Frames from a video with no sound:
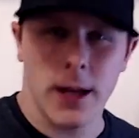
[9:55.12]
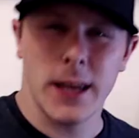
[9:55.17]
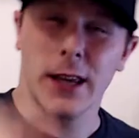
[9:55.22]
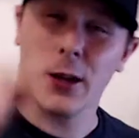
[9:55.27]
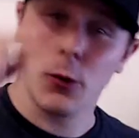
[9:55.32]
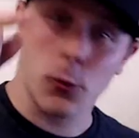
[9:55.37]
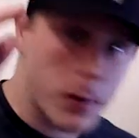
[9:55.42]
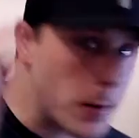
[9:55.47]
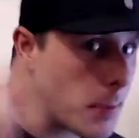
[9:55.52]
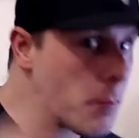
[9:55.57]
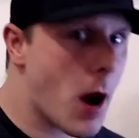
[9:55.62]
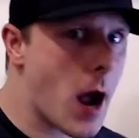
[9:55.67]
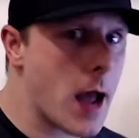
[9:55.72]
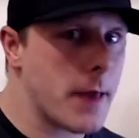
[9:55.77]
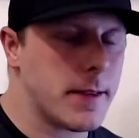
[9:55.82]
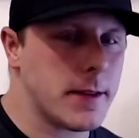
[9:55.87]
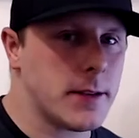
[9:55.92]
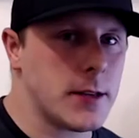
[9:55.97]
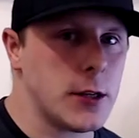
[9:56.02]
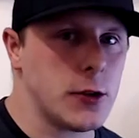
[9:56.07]
you're going to admire the
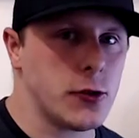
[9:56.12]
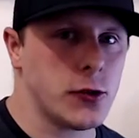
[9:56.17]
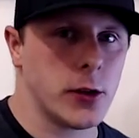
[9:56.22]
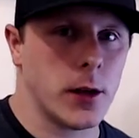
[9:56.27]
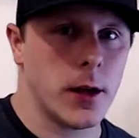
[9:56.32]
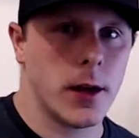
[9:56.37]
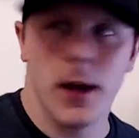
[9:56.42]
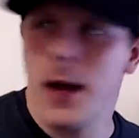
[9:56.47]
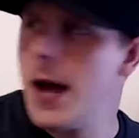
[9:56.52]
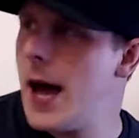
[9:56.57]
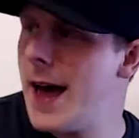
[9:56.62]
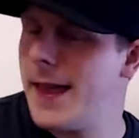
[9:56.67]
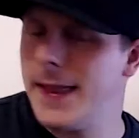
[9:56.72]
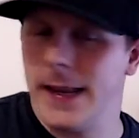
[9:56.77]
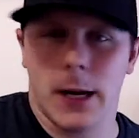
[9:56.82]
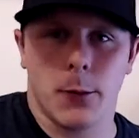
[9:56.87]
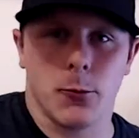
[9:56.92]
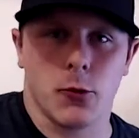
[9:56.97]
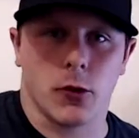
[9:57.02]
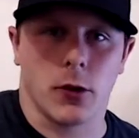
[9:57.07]
t-shirt, and then
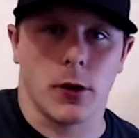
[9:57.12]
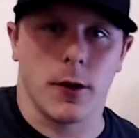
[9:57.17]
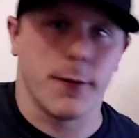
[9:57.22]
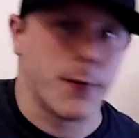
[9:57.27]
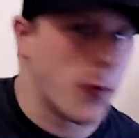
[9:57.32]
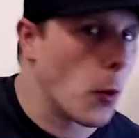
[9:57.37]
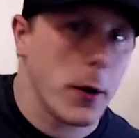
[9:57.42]
I'm just going to throw